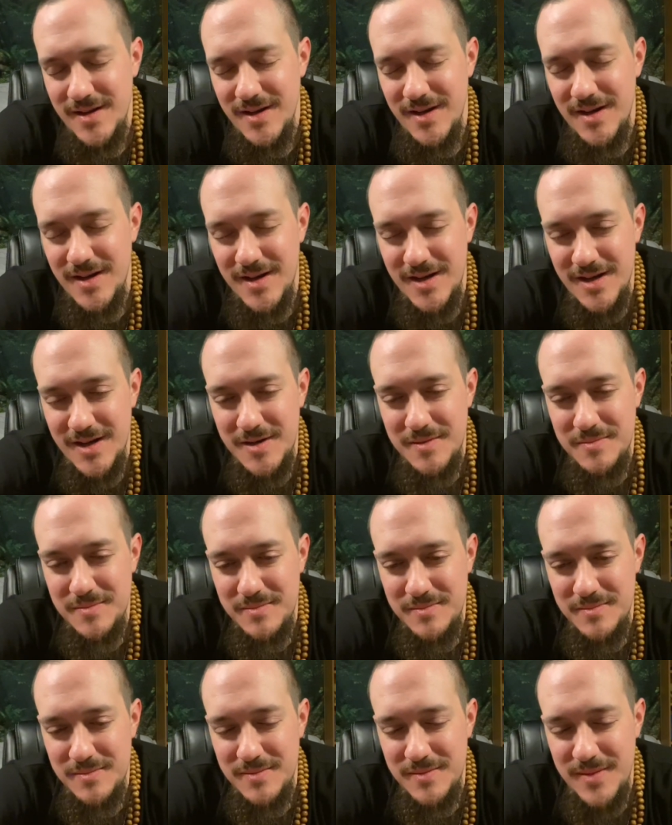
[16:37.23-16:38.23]

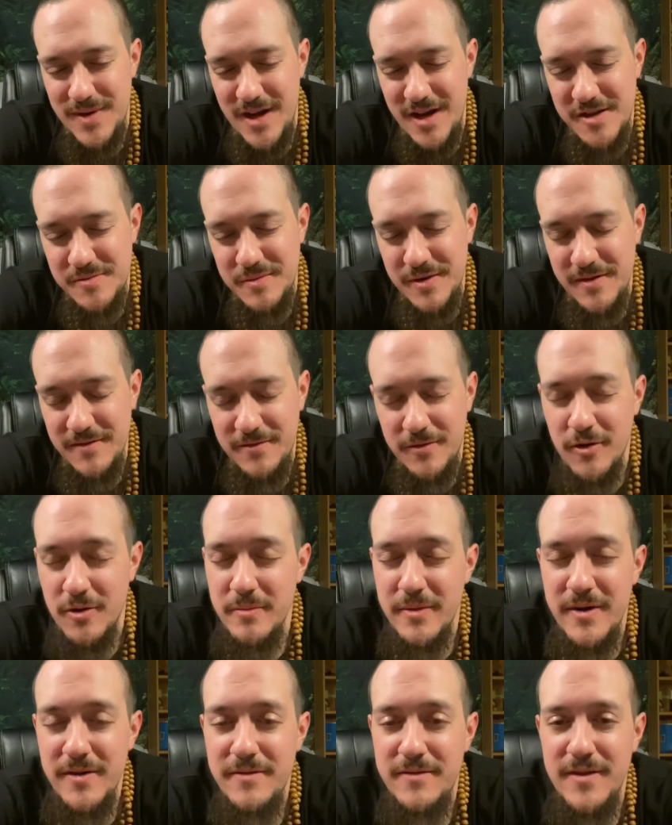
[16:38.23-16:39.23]
um, has been
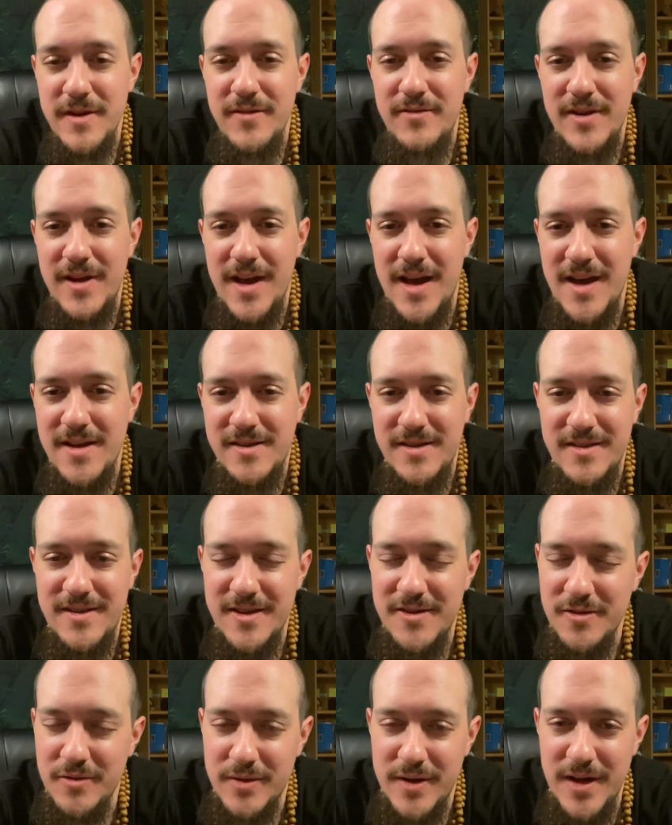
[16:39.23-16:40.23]
informative. If it hasn't,
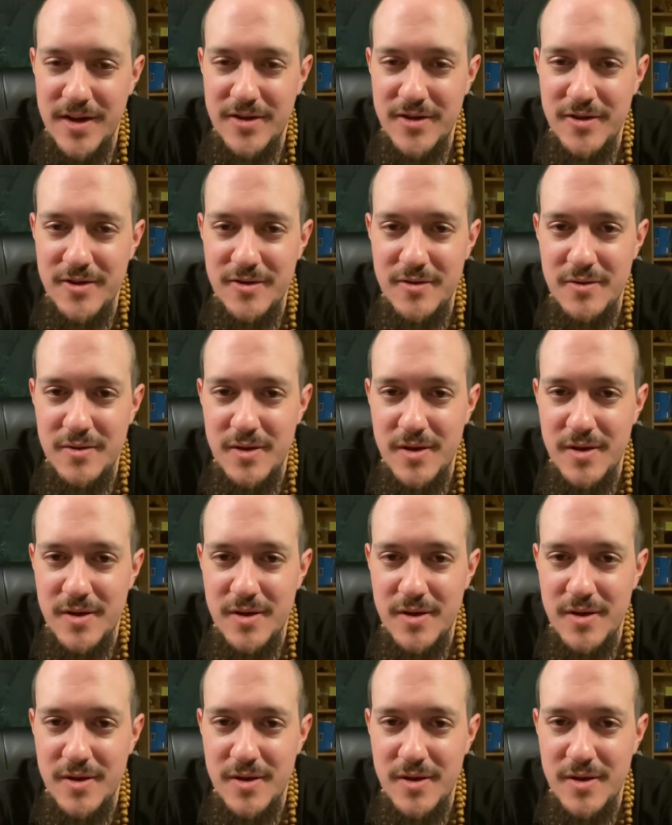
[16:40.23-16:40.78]
that's okay too.